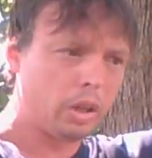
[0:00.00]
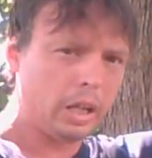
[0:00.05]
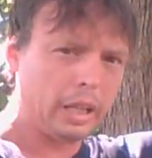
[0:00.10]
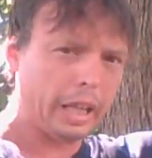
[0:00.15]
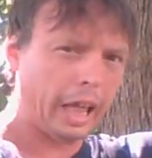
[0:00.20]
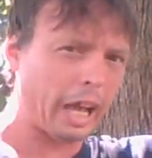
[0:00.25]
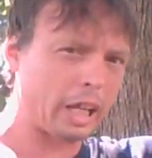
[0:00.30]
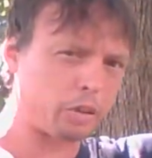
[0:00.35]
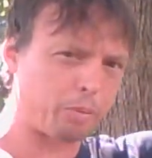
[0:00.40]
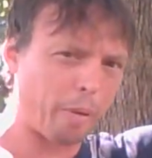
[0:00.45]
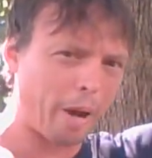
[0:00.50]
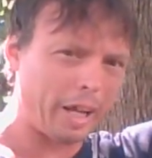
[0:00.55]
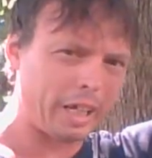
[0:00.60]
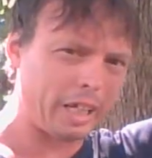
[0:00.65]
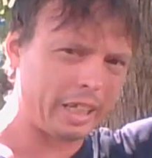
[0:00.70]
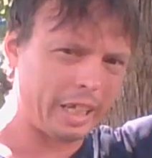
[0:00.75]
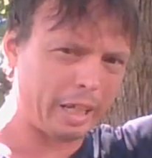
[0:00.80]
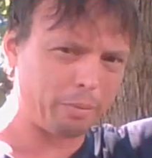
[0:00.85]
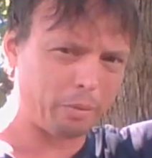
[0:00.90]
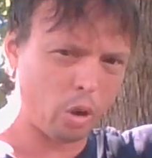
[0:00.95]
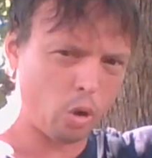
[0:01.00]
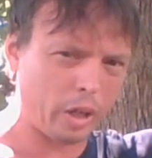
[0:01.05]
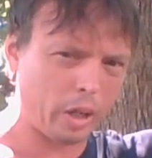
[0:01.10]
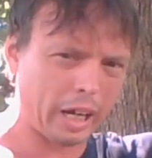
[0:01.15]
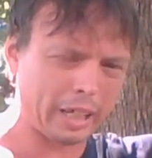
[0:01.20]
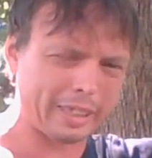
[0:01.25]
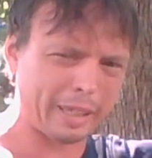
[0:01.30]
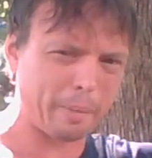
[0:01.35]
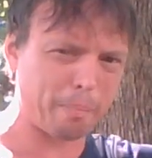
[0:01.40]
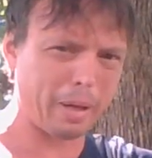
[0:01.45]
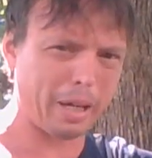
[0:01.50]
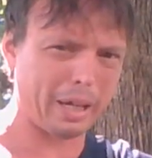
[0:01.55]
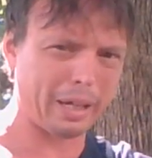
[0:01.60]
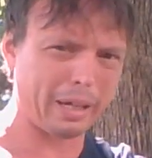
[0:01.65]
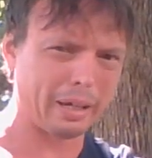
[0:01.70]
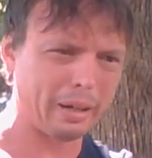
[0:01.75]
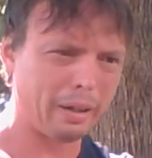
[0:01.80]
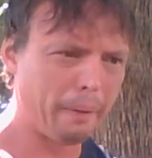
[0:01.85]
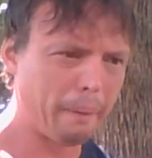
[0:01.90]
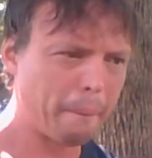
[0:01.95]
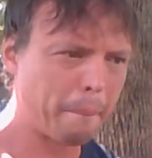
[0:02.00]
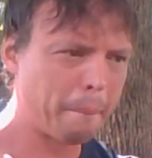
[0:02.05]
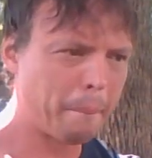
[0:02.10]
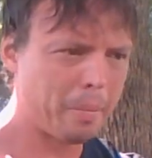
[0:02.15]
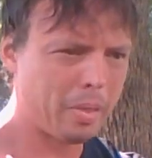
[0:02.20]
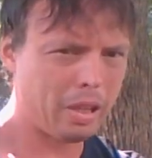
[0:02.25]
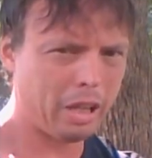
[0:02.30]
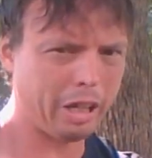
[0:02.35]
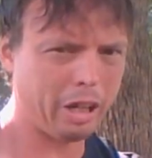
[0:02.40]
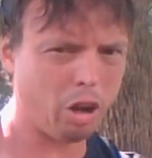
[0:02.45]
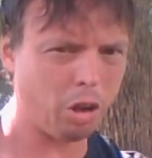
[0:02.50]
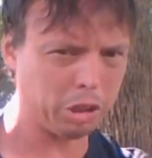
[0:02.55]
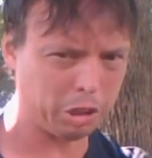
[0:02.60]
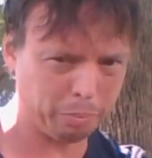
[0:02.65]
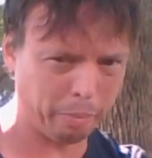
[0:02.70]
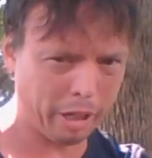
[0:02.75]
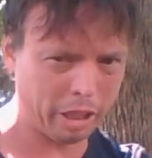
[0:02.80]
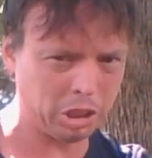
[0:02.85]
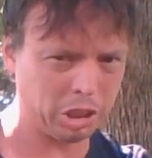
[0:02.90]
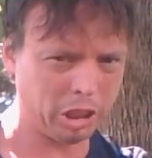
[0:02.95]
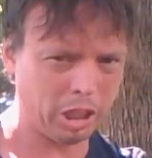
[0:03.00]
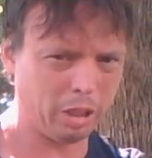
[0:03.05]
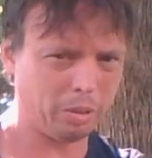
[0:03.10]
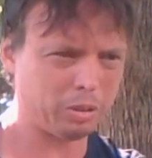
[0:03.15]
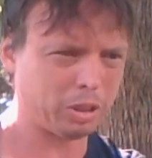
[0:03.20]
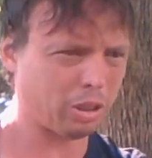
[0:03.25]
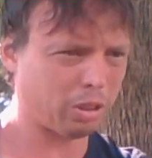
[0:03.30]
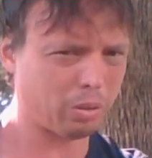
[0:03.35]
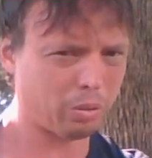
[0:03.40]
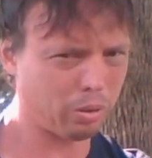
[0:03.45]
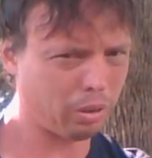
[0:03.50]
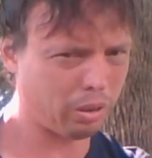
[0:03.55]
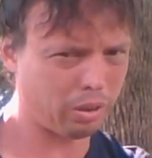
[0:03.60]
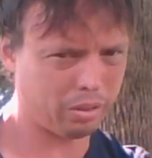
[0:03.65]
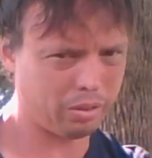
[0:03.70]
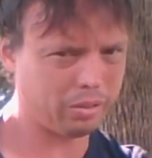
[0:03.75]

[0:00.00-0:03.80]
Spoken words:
They expanded into and got them big. They call them spaceships or what?